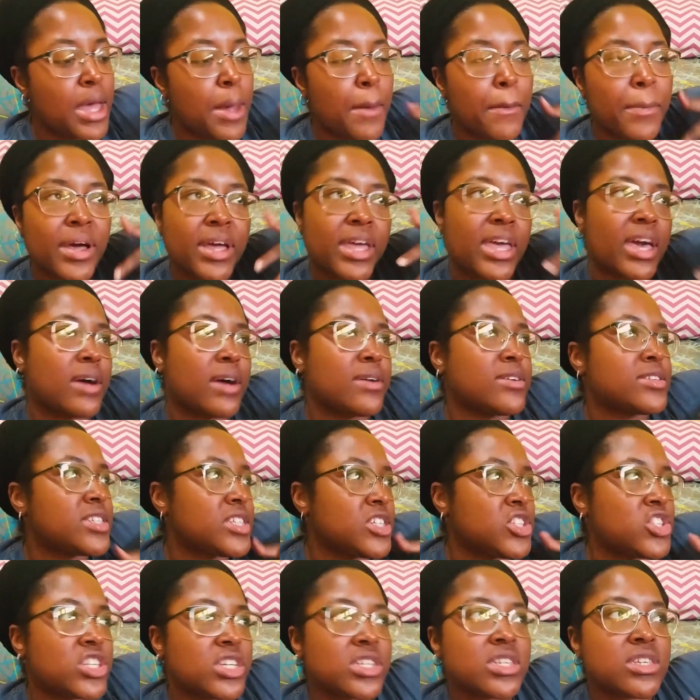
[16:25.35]
But Kelsey
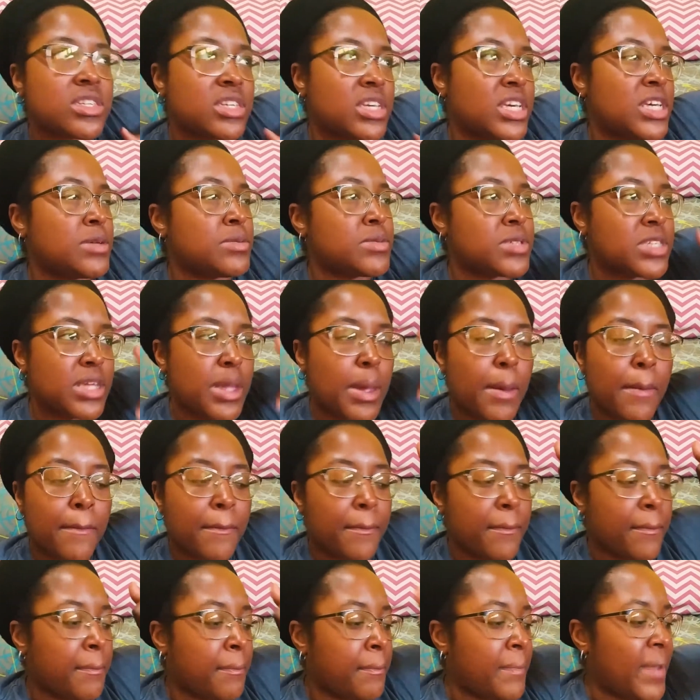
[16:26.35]
just keeps
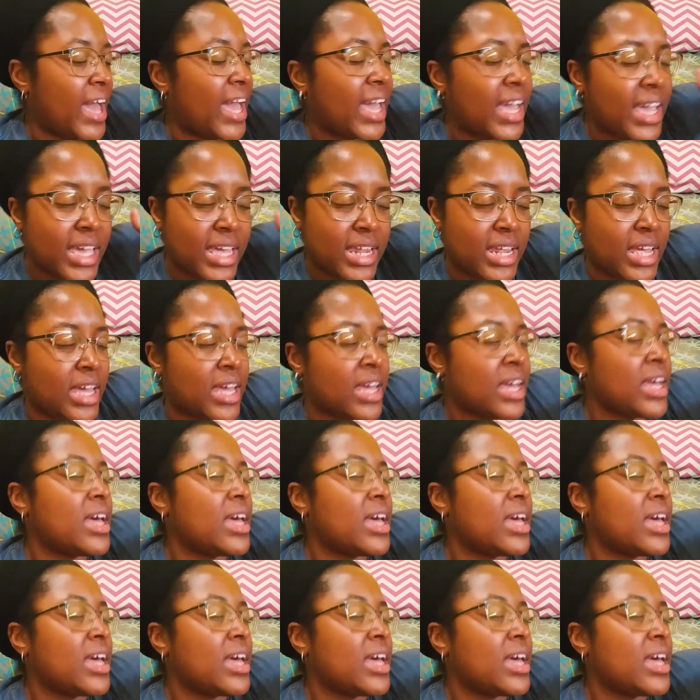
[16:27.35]
banging it.